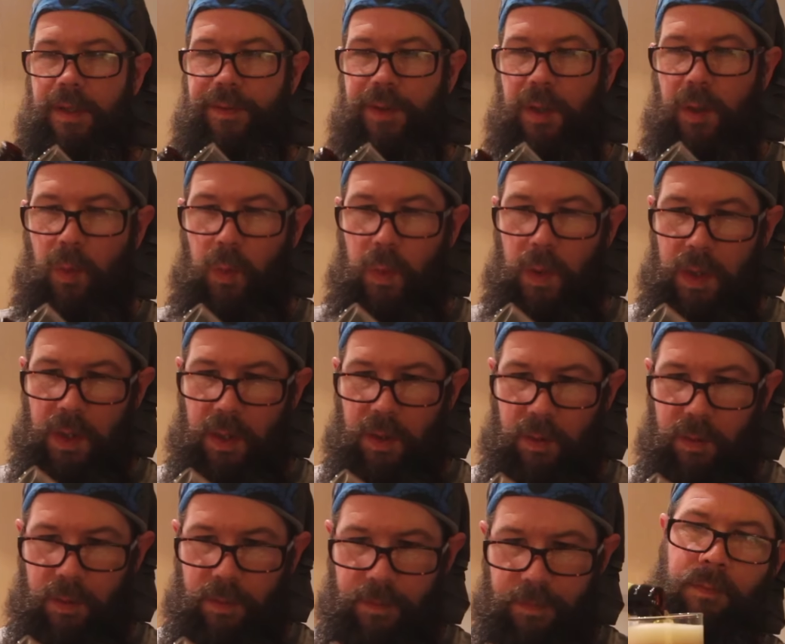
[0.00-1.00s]
give it a
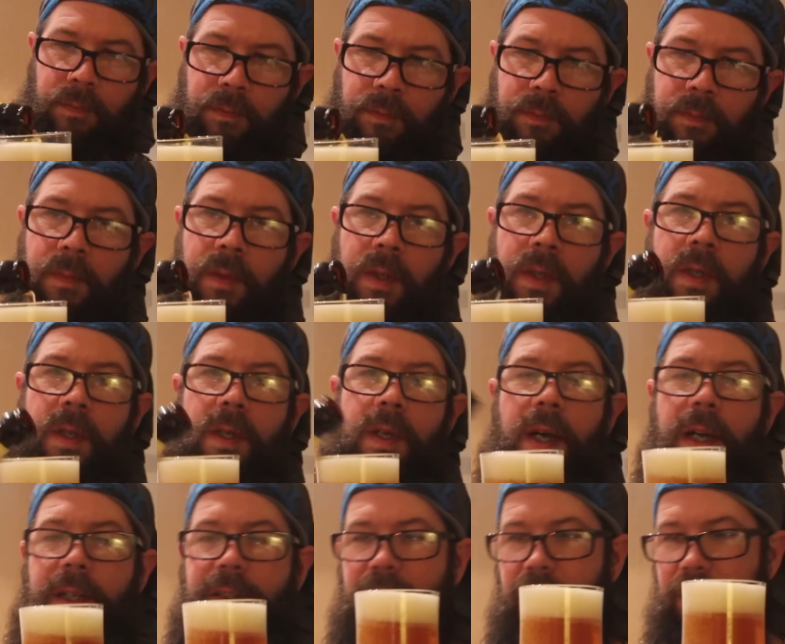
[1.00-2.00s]
whirl.
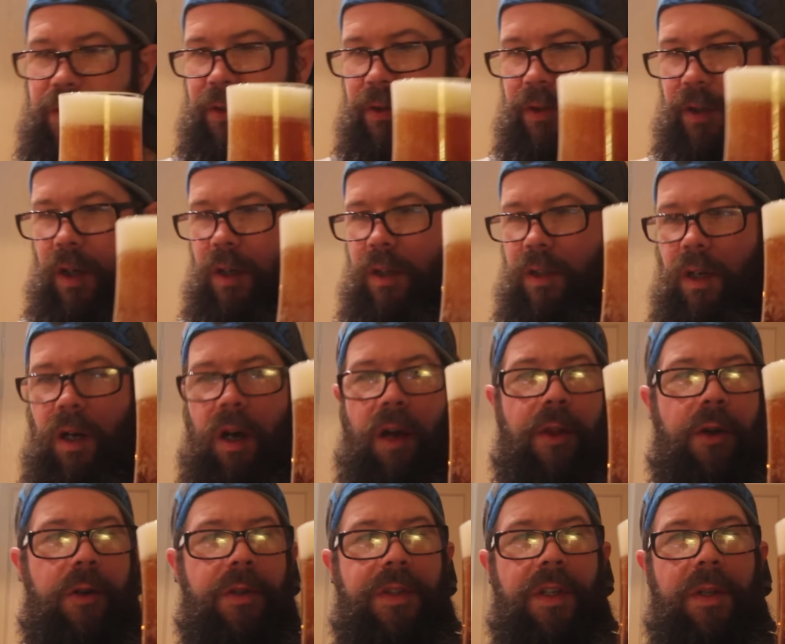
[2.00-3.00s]
That's not too dark. I
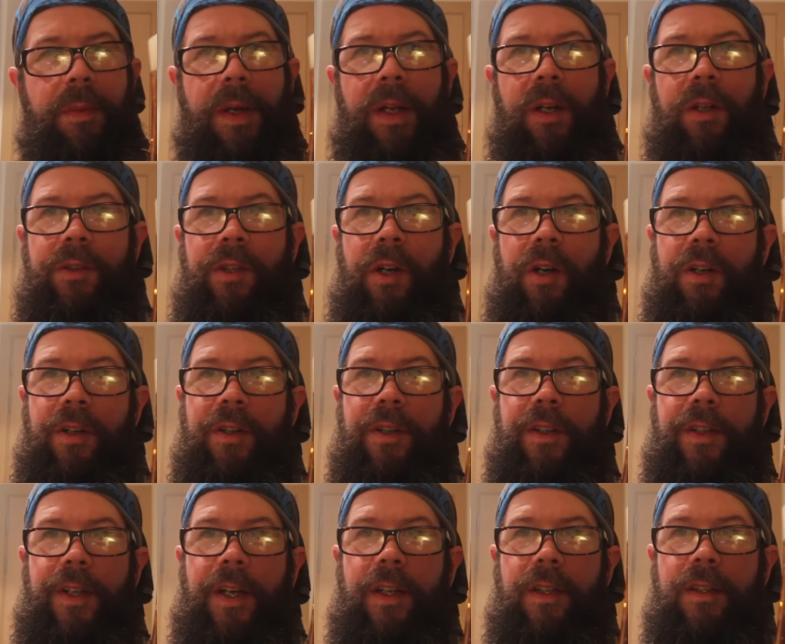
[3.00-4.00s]
thought it was going to be a lot darker
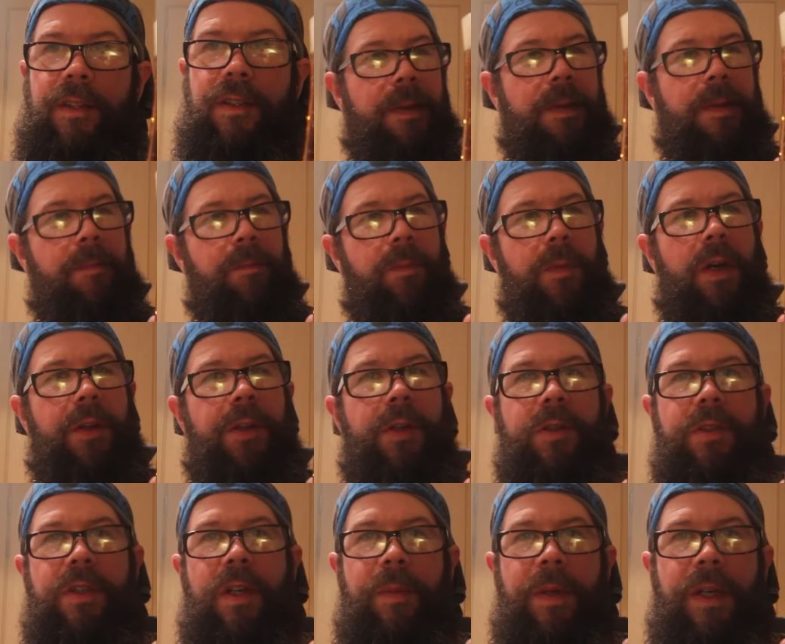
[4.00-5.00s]
than that. I thought it
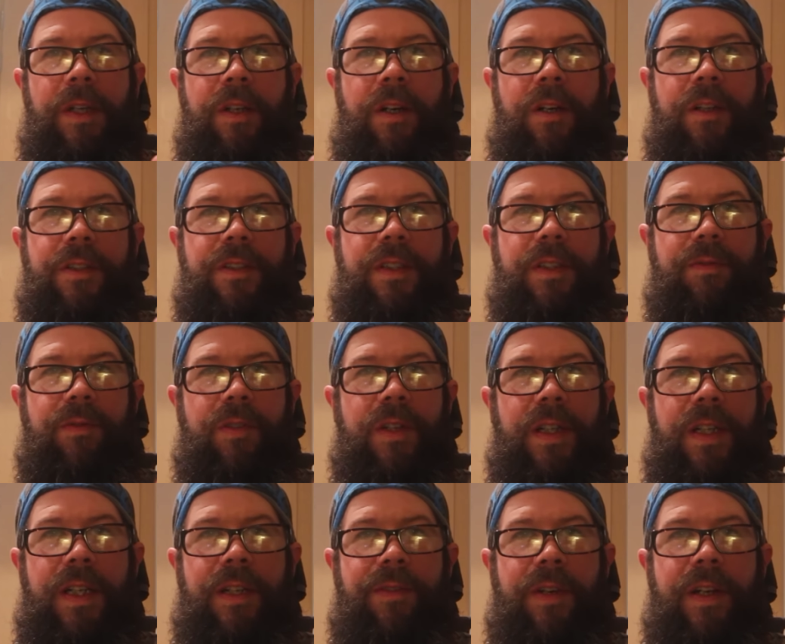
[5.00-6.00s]
was going to be a nasty,
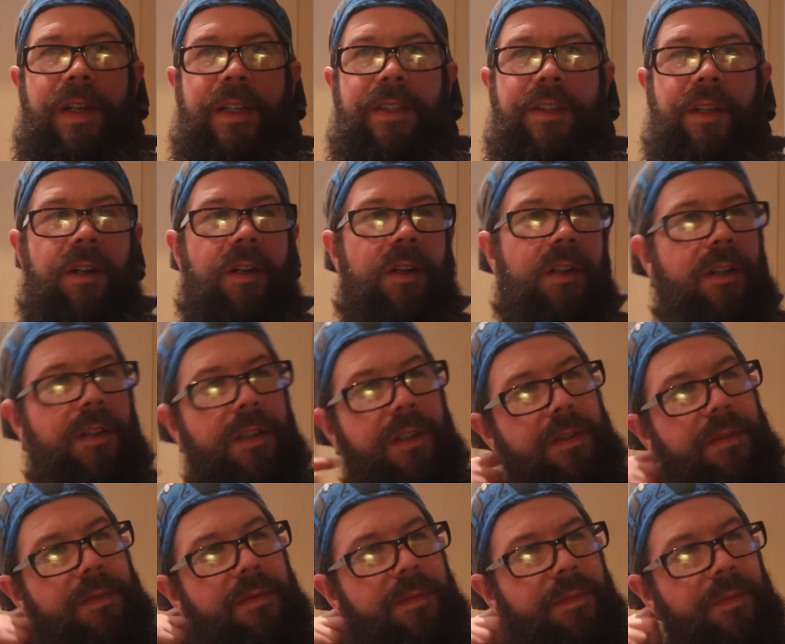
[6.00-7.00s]
really, really dark
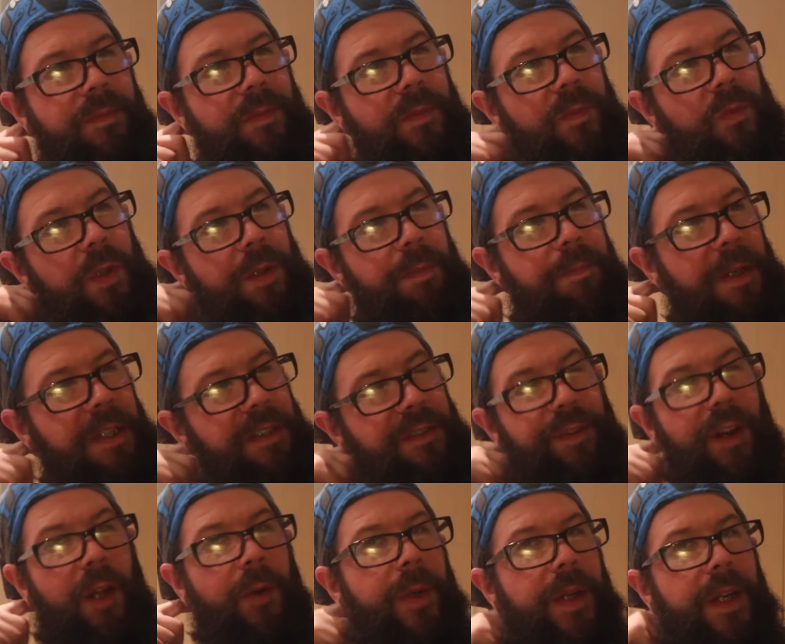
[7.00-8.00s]
with bits
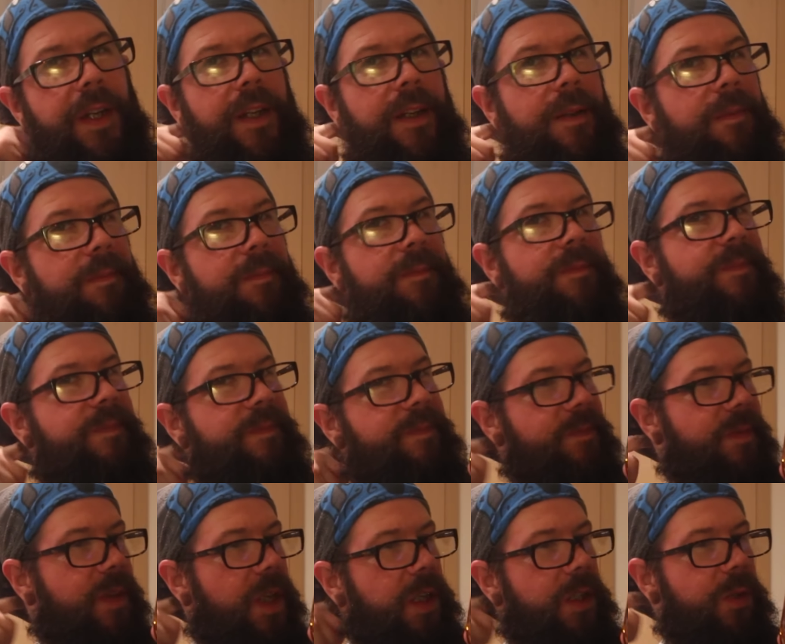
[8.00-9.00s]
floating in it
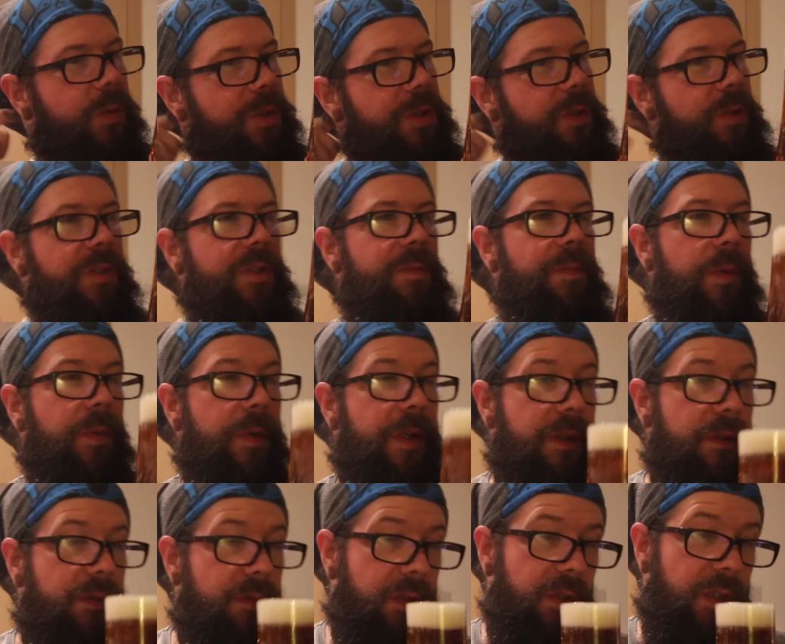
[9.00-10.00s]
and all sorts, but we'll,
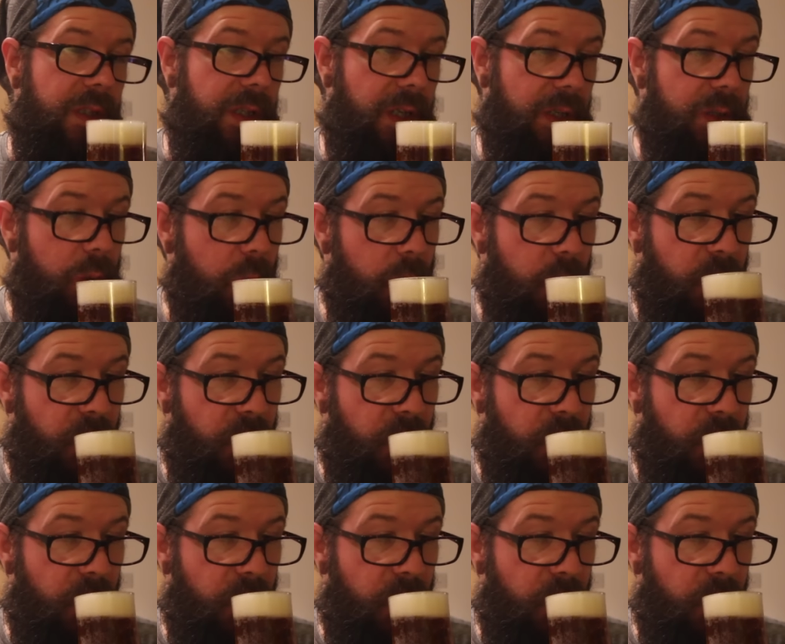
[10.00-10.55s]
you know.